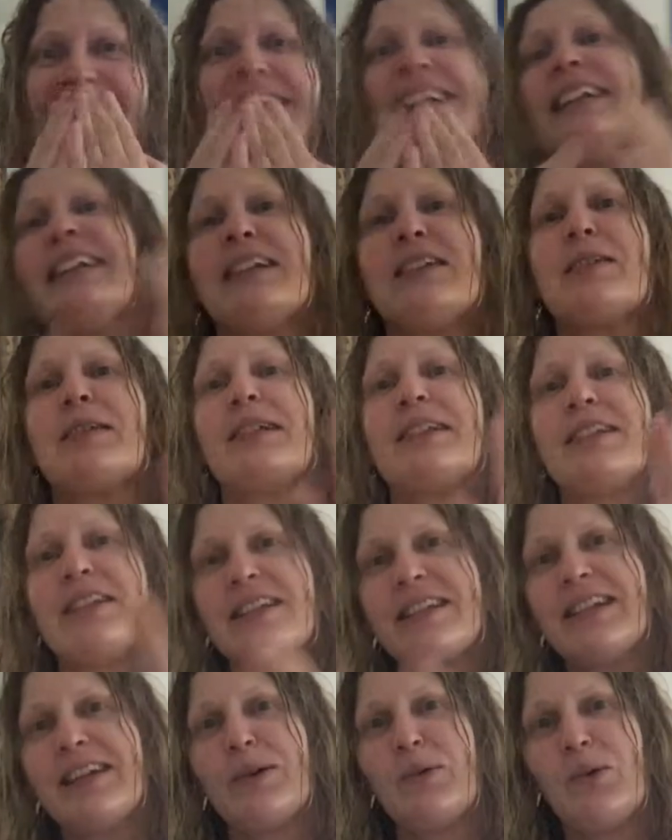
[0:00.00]
Yes,
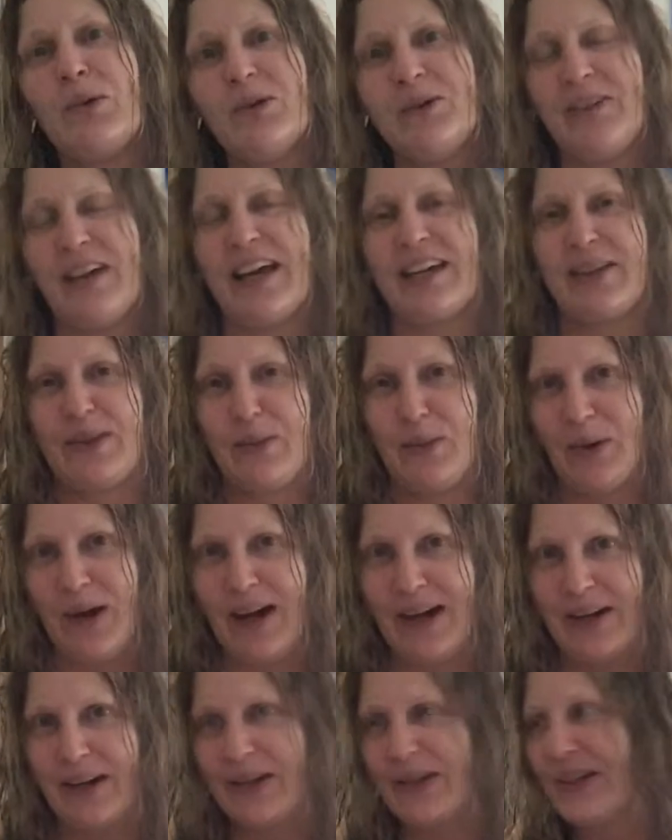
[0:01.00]
just get a wolf out of the
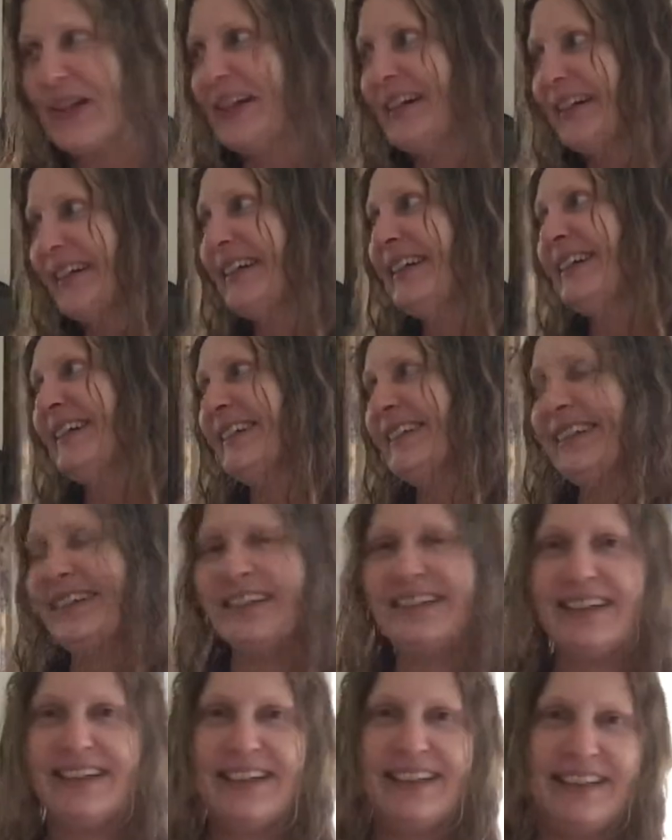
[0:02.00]
wild.
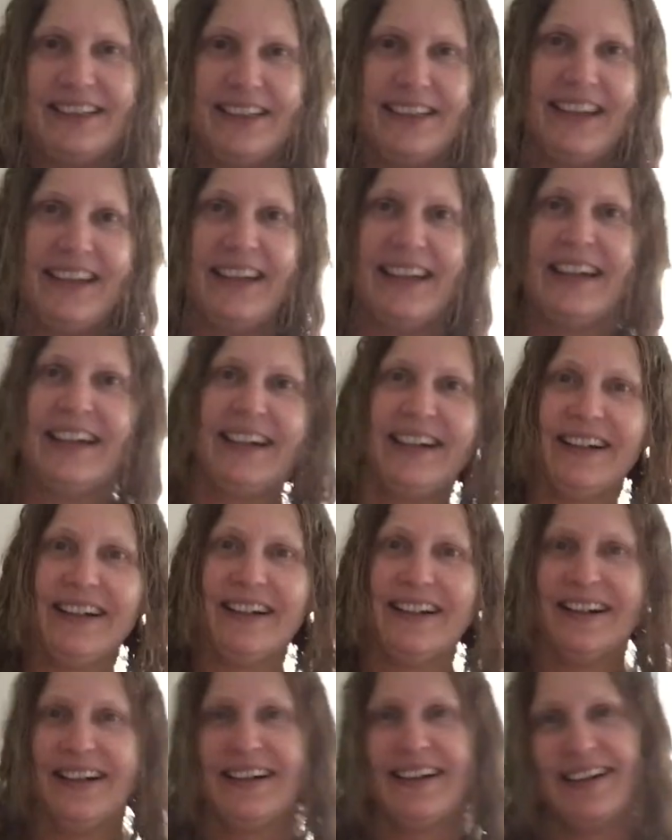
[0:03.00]

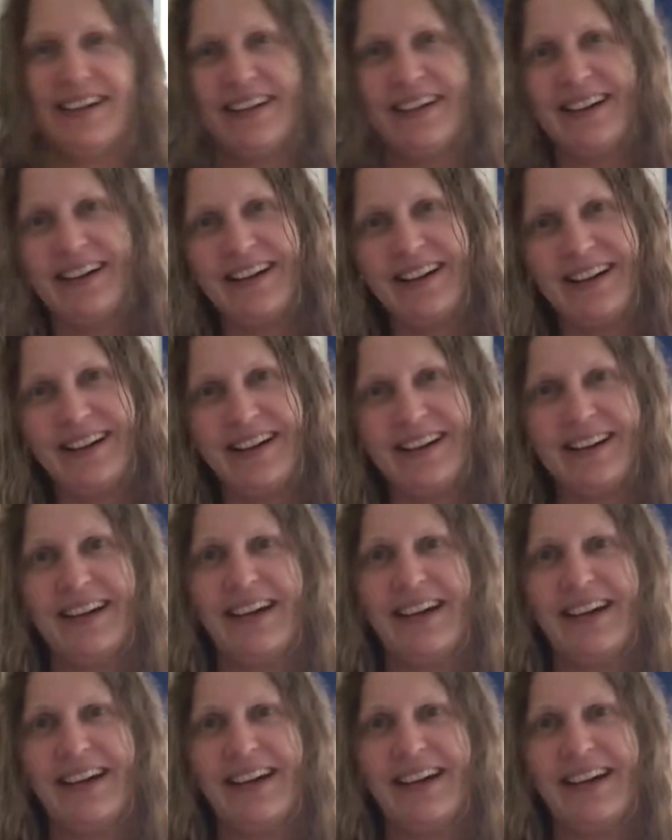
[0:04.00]
Yeah.